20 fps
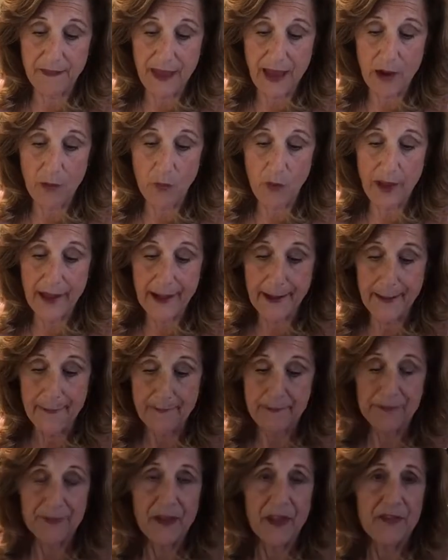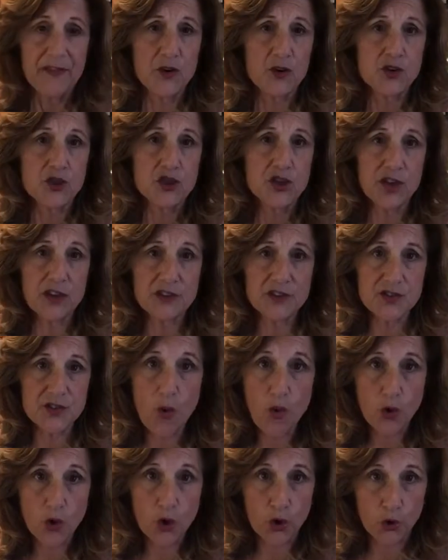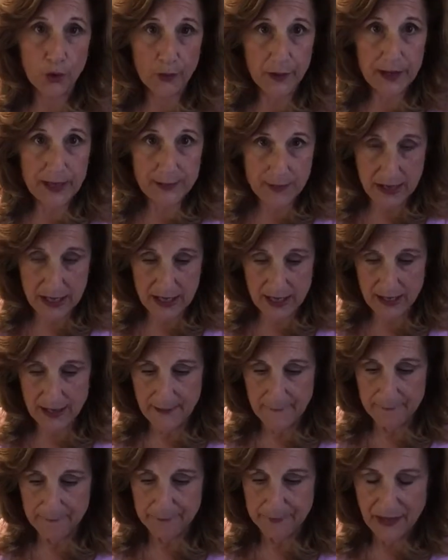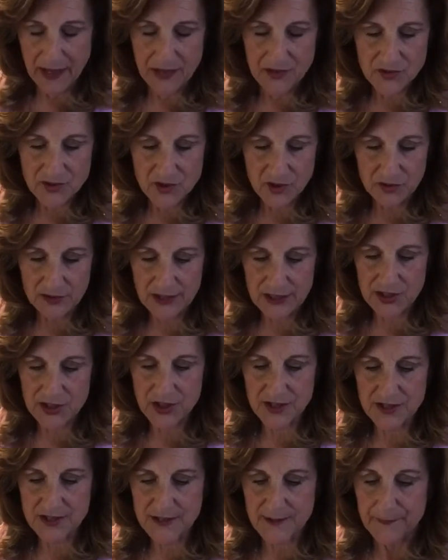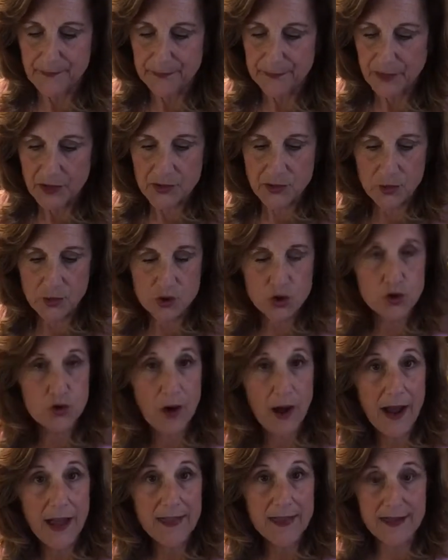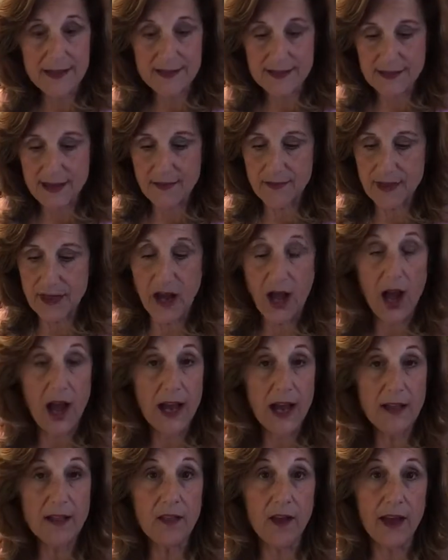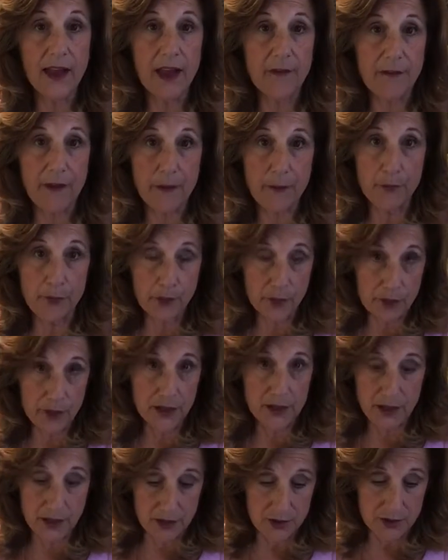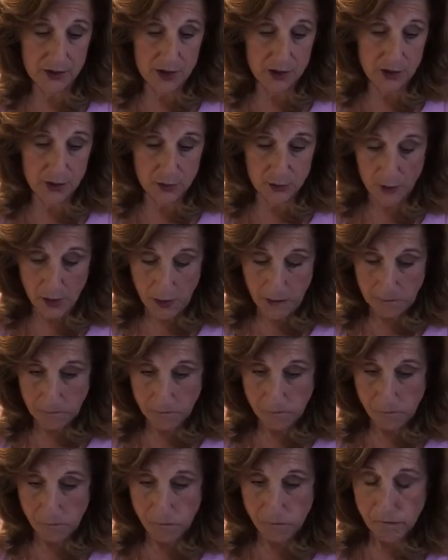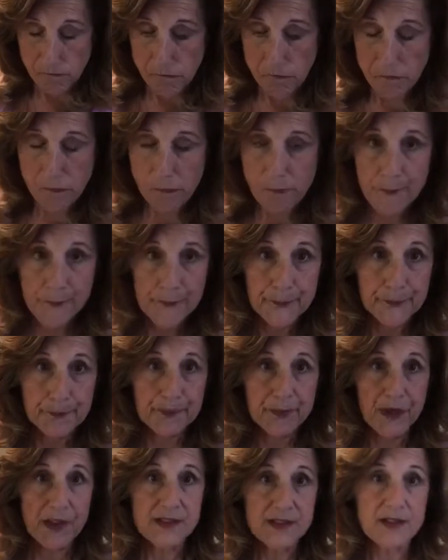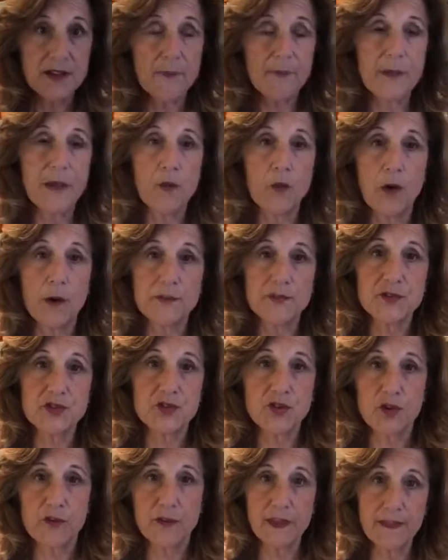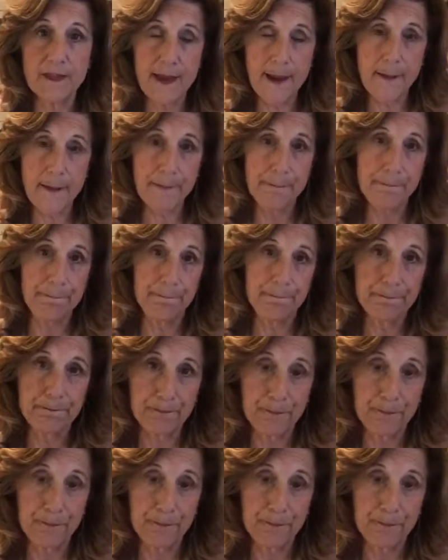that way. They're just so creamy and delicious. So try this, and then I like, if I'm really going to do something where I'm serving them